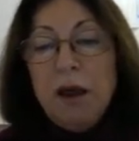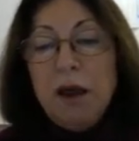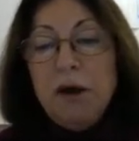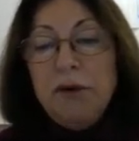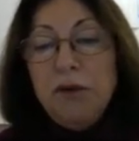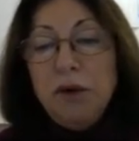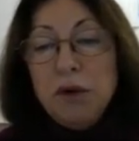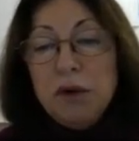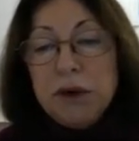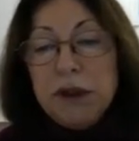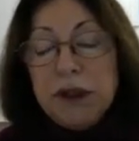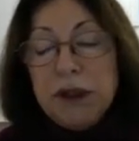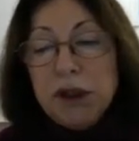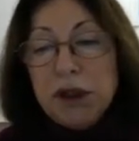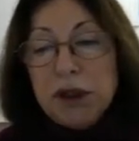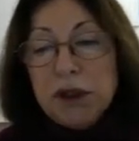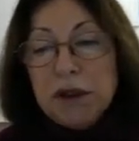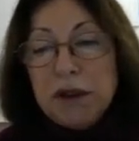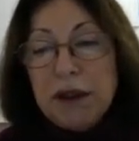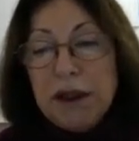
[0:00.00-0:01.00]

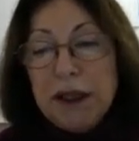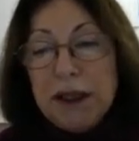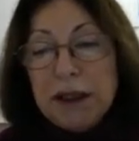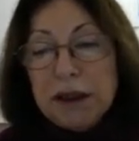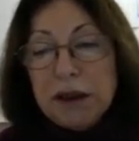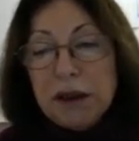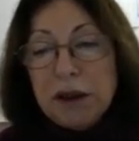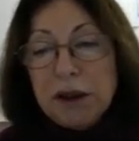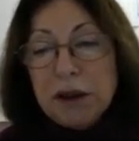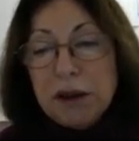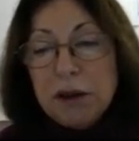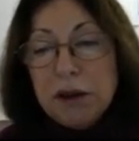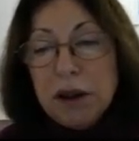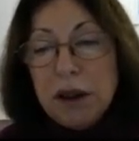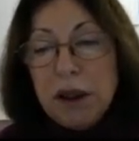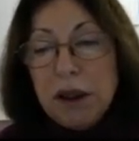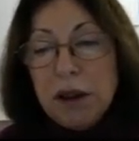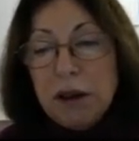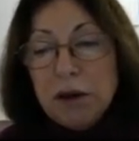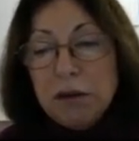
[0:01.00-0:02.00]
voltage that
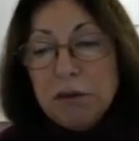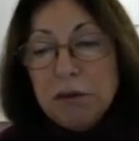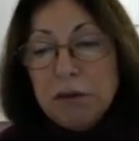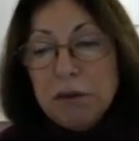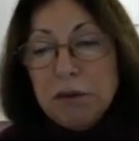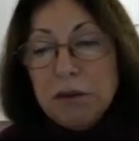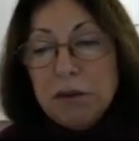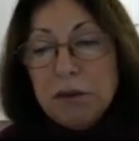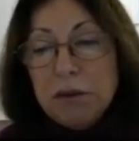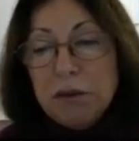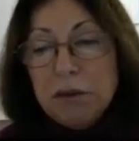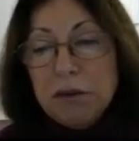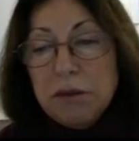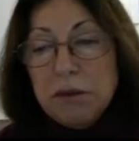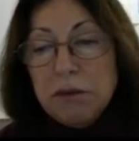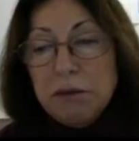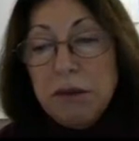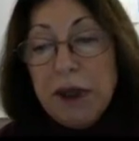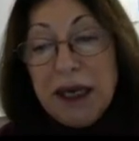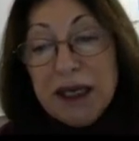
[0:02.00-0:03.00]
are
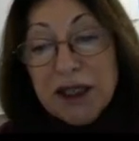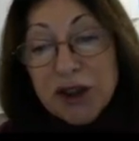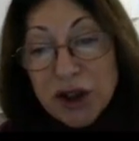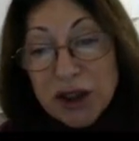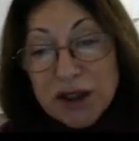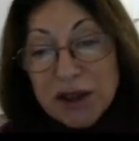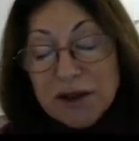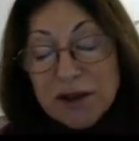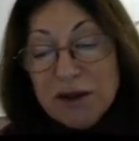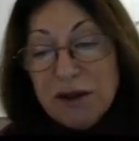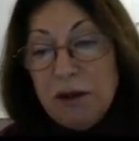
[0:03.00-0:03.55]
measured